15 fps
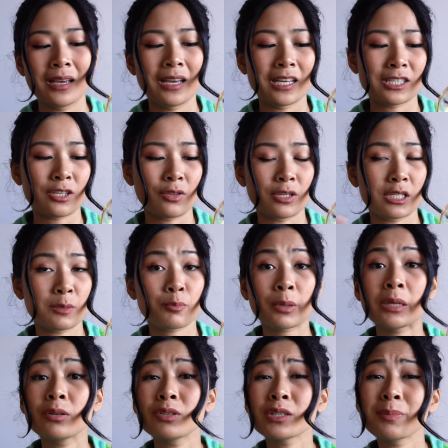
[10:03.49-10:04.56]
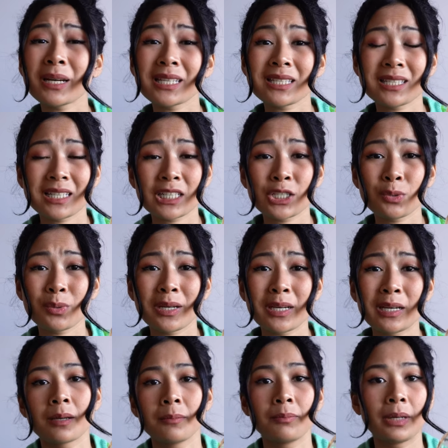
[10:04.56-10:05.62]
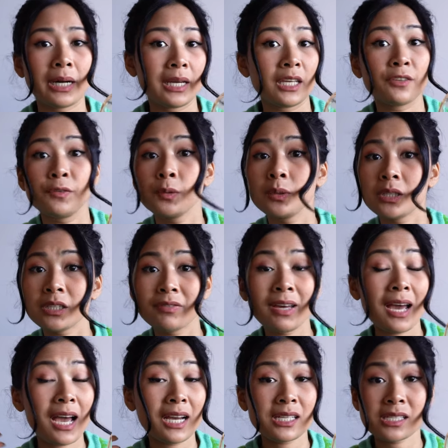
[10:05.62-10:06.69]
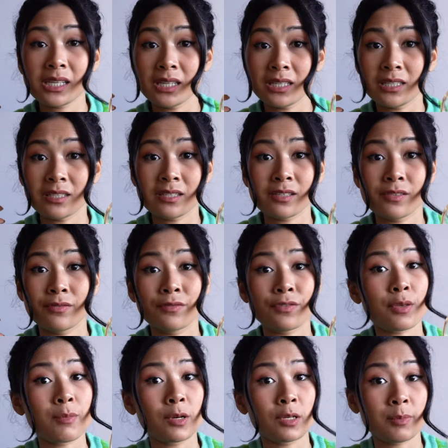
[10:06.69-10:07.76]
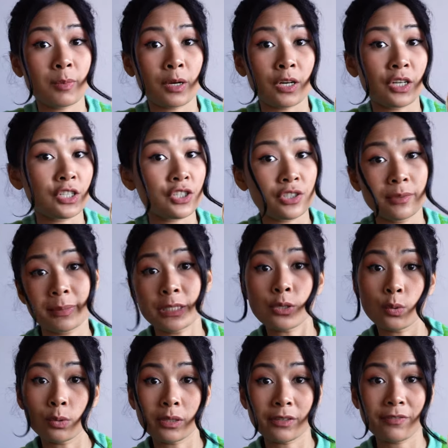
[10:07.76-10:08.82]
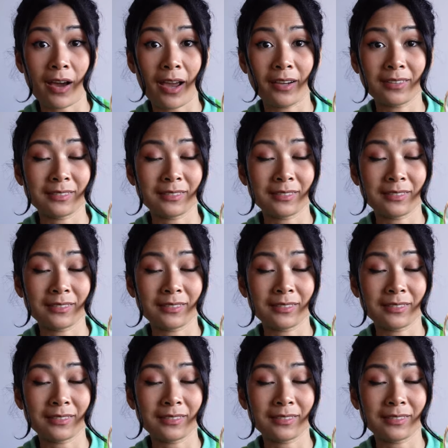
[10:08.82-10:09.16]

And so the sprinkles might stick to it, but if you leave it as is, for the most part, it should be totally fine.